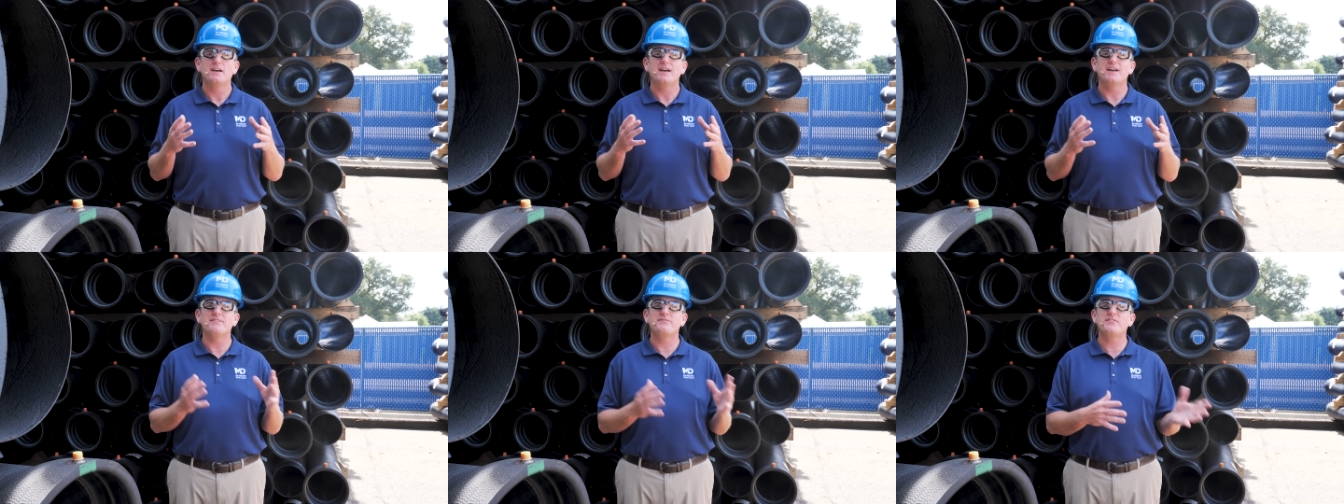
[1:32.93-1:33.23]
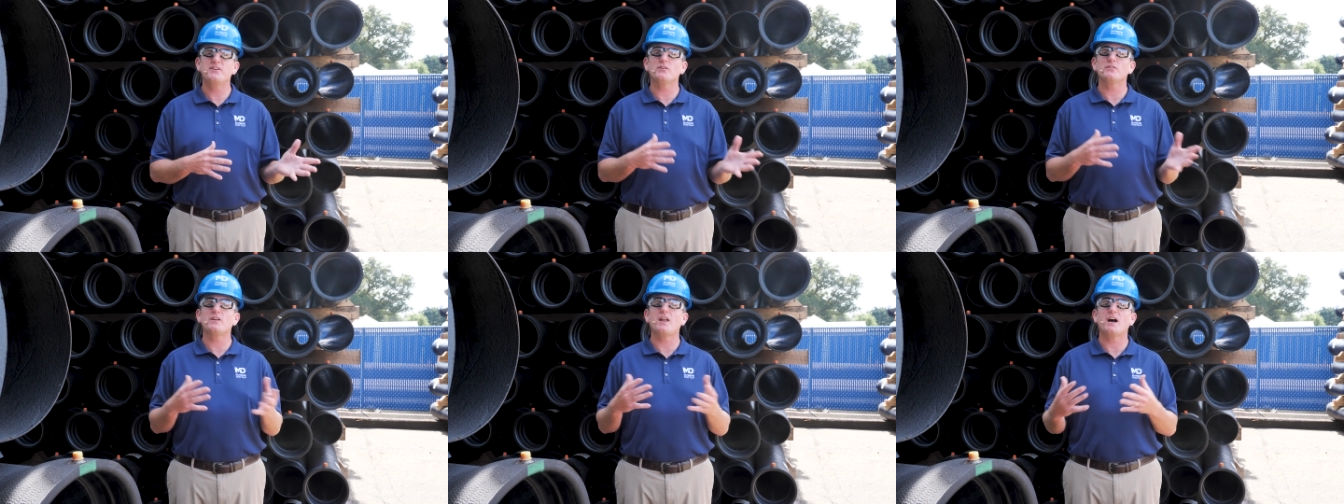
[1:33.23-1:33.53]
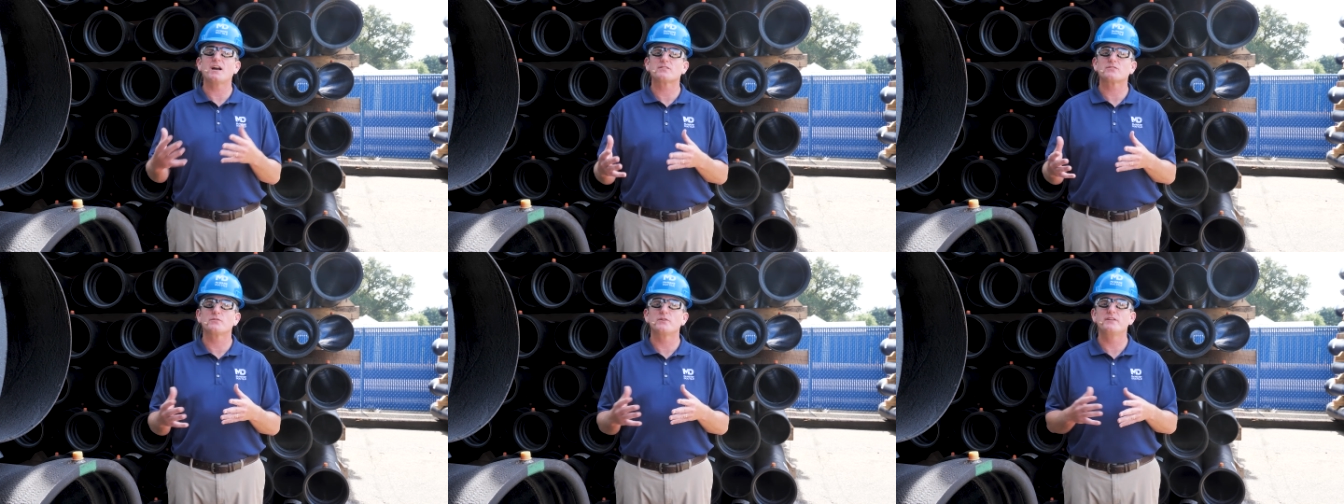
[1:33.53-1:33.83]
and
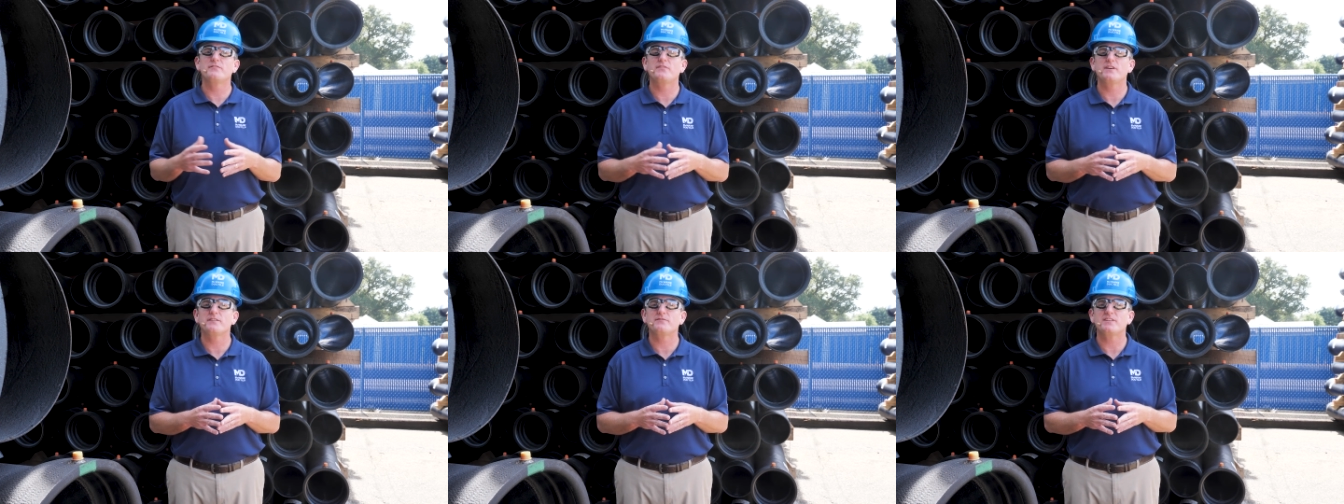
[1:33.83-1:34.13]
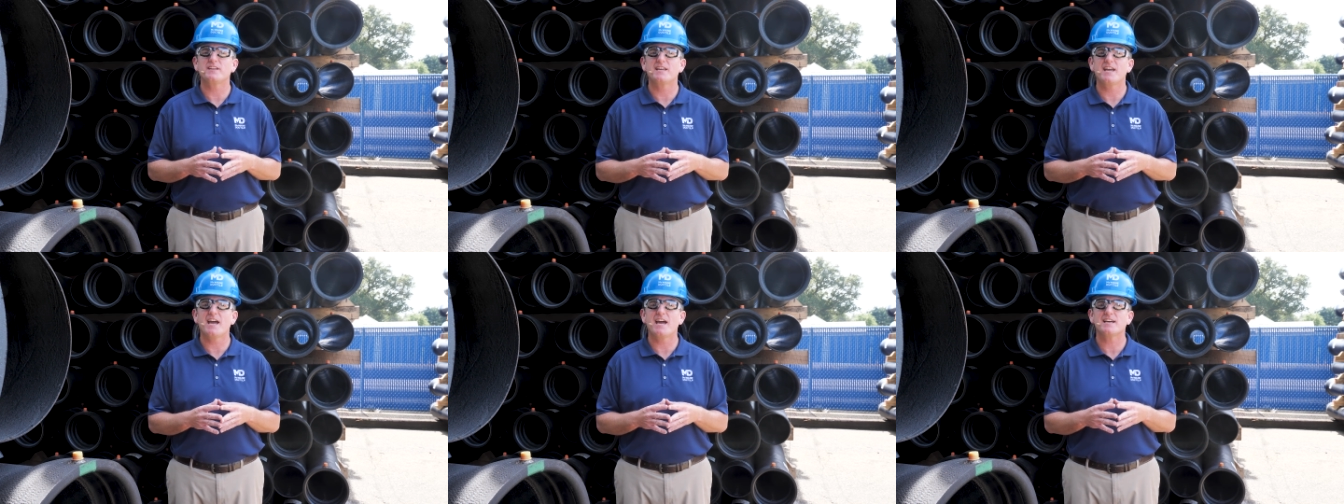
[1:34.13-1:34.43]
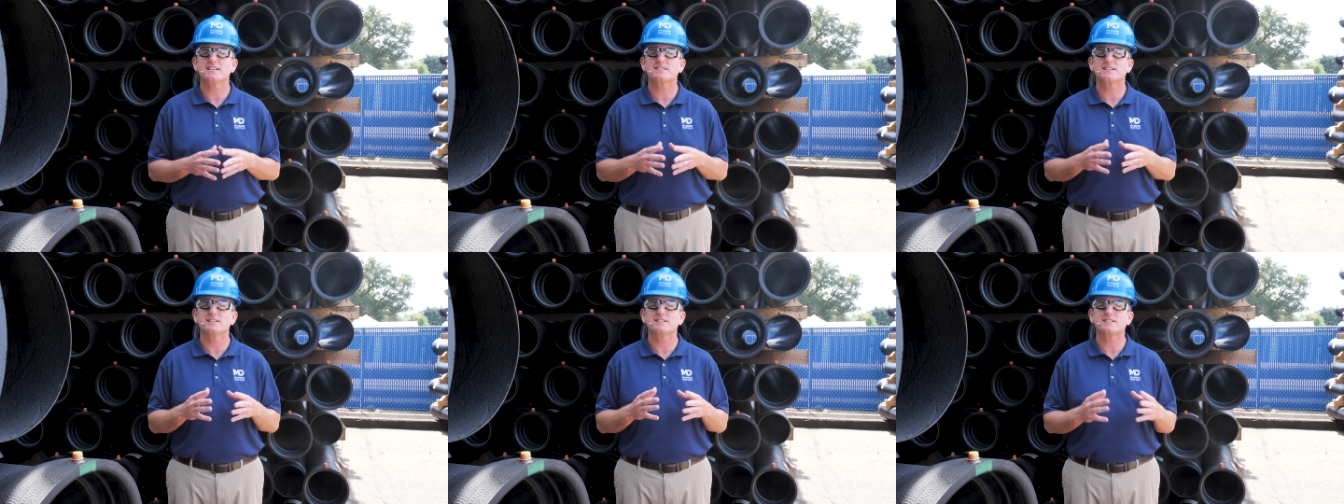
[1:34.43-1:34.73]
FieldLock 350
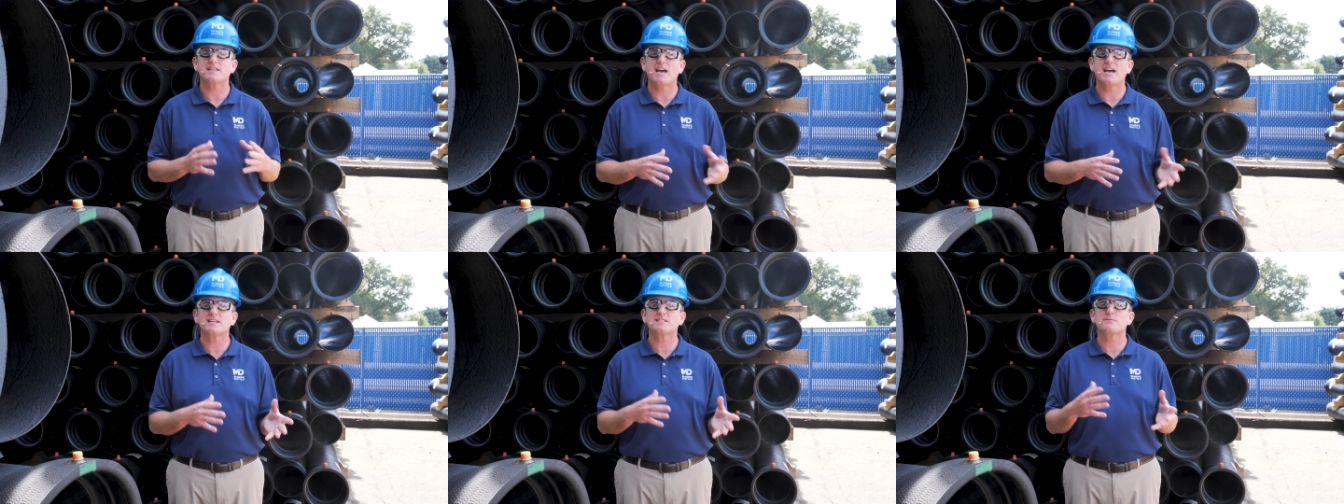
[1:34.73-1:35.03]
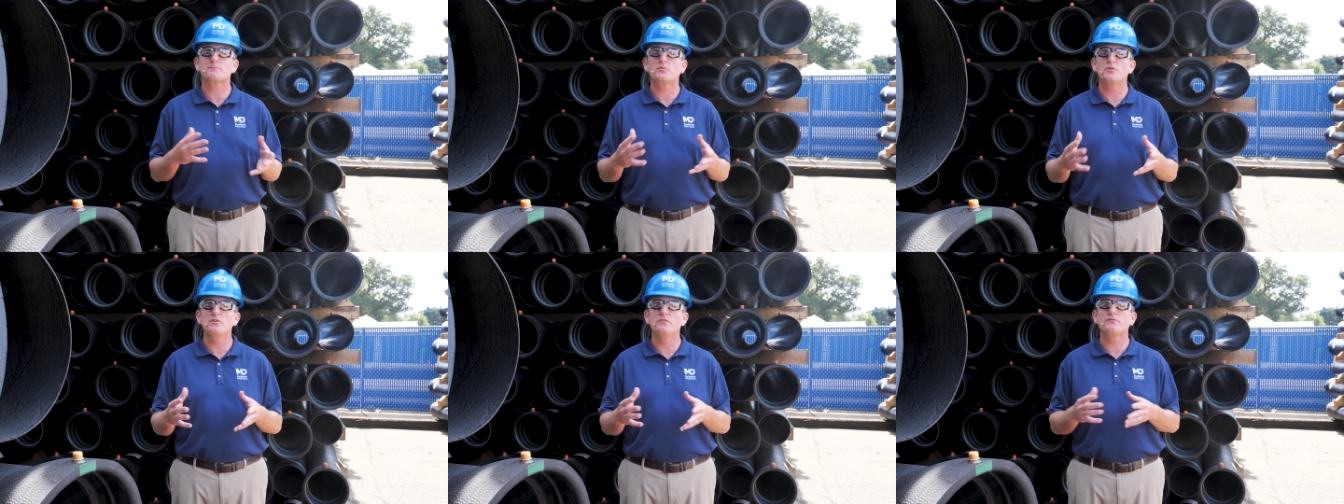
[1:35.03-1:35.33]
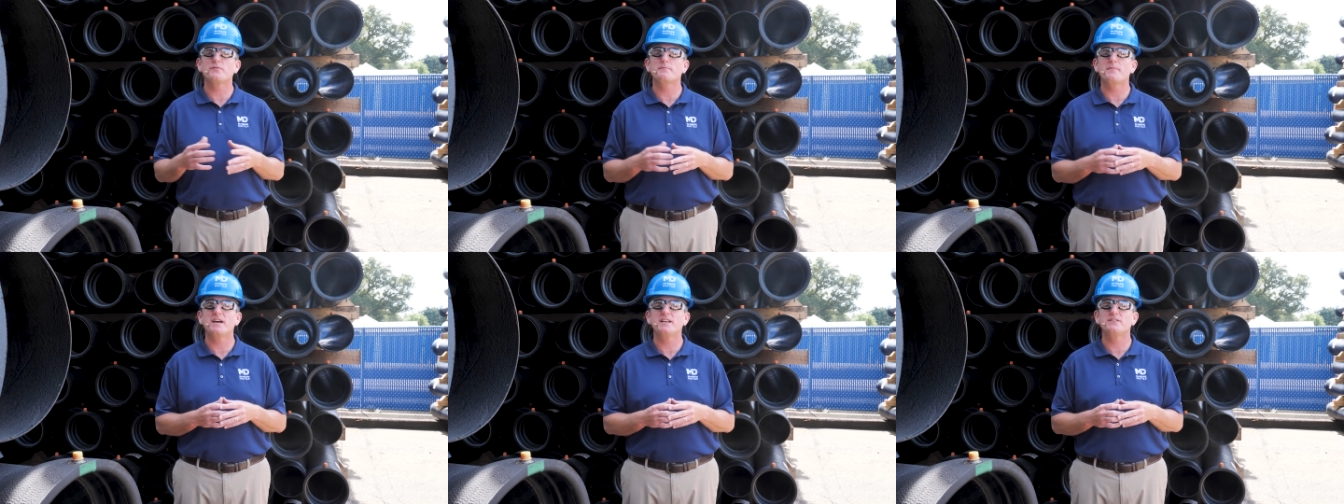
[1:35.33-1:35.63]
gaskets, as approved
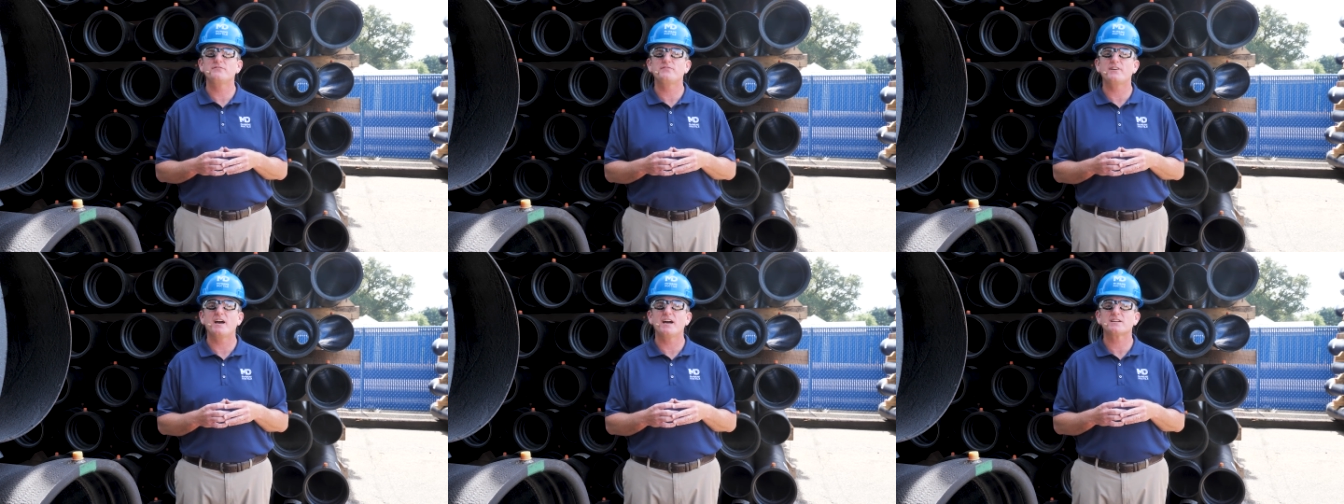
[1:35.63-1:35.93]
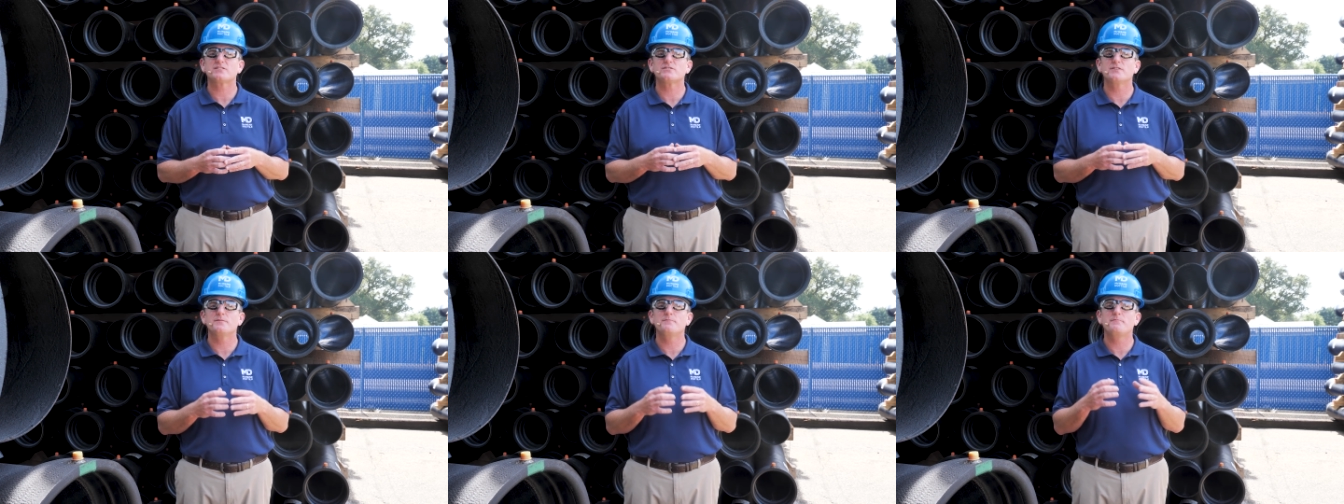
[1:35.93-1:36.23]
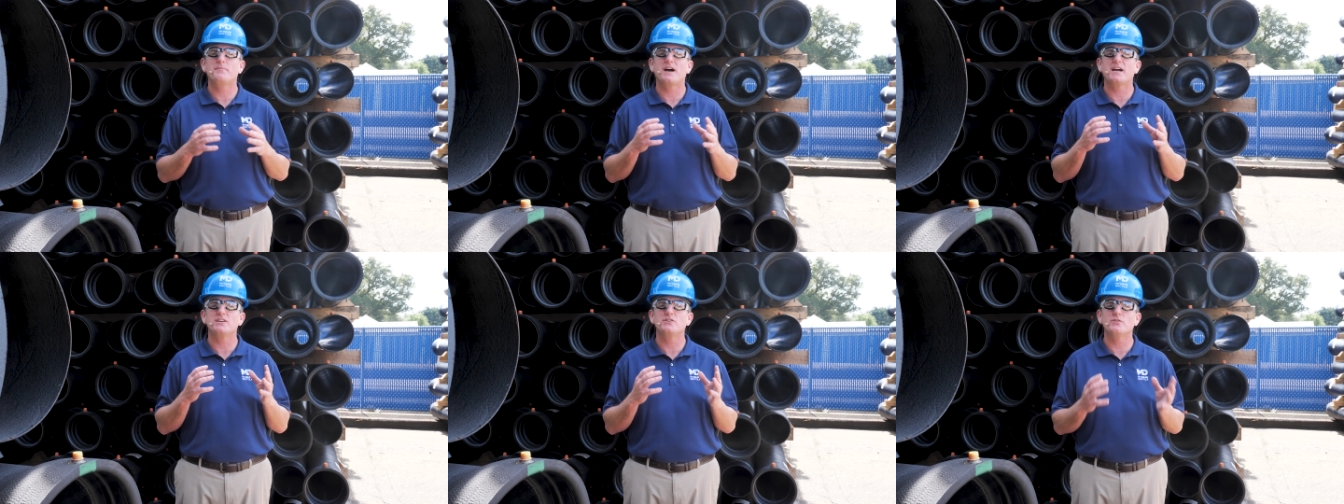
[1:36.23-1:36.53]
for manufacturing
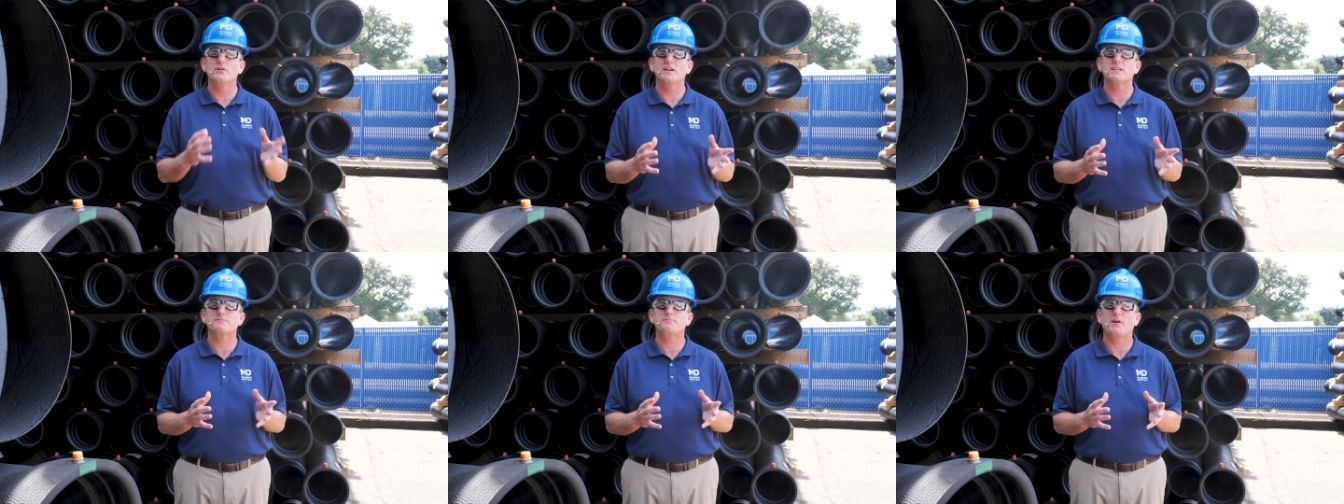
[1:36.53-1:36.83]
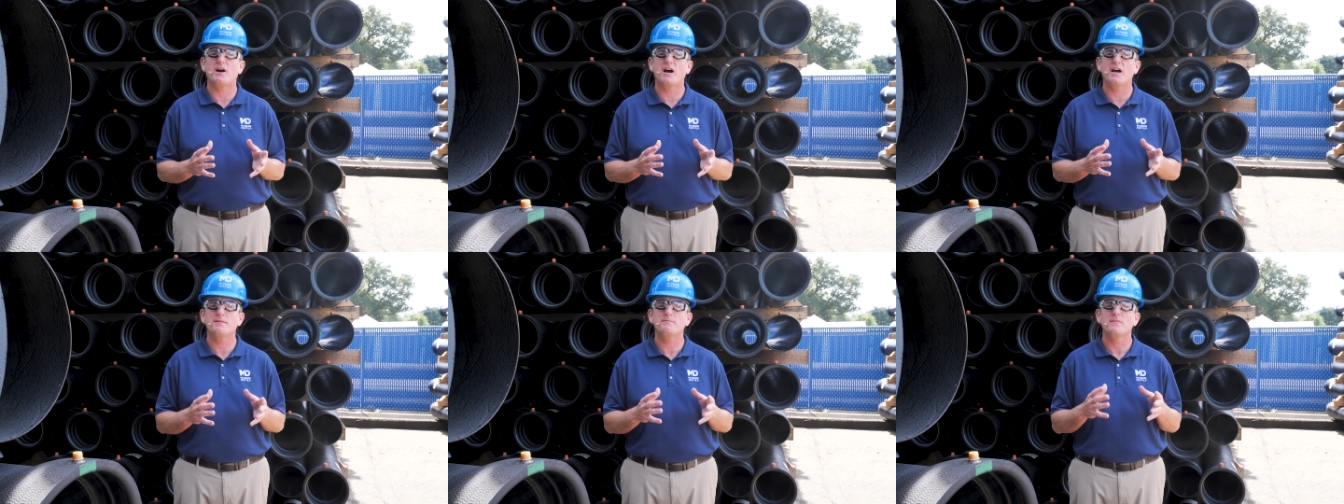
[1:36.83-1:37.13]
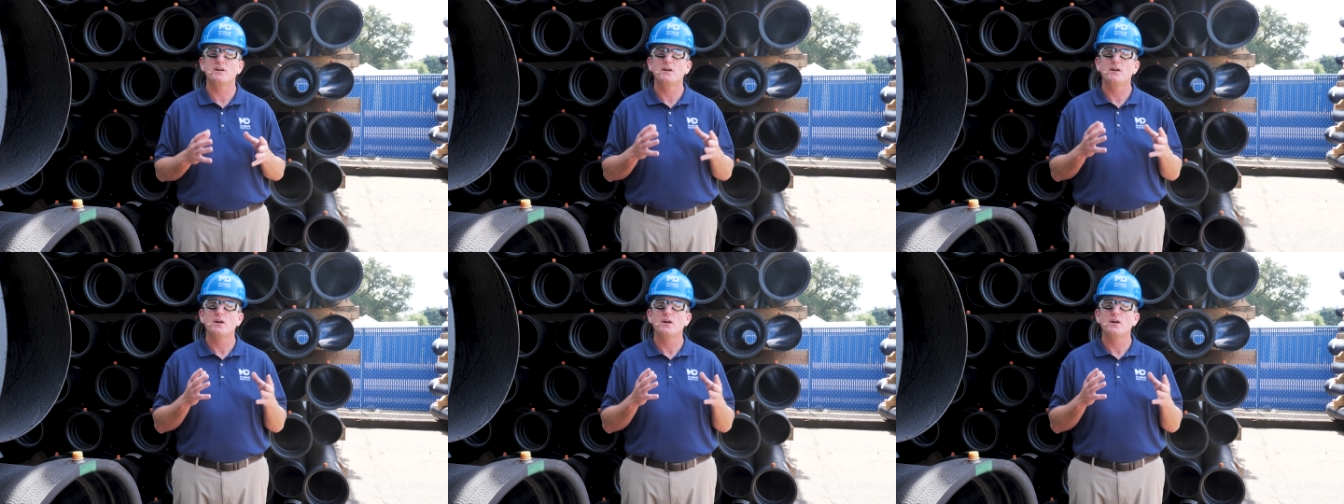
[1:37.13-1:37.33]
by US Pipe,